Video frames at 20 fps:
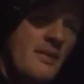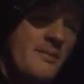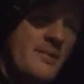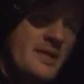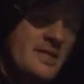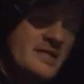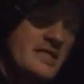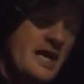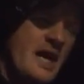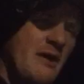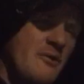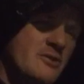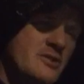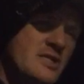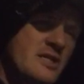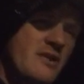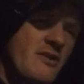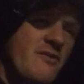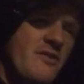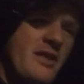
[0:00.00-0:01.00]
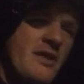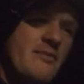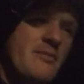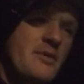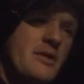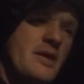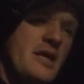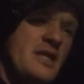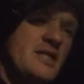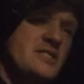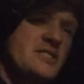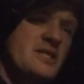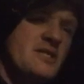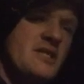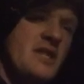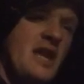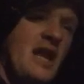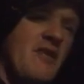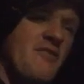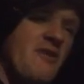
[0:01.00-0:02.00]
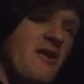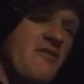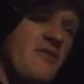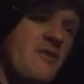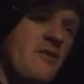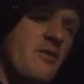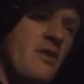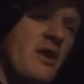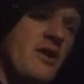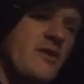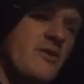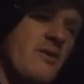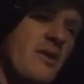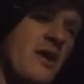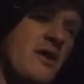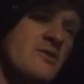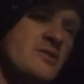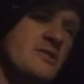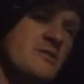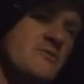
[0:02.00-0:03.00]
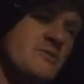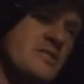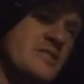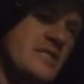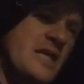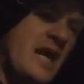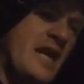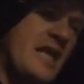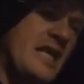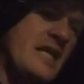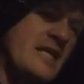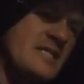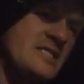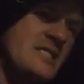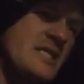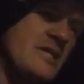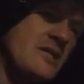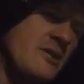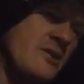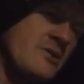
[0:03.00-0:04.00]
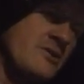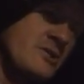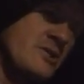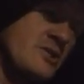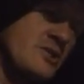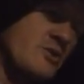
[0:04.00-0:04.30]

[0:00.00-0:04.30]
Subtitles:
Because I was under the implication that I thought that Ronda Rousey was signing a deal to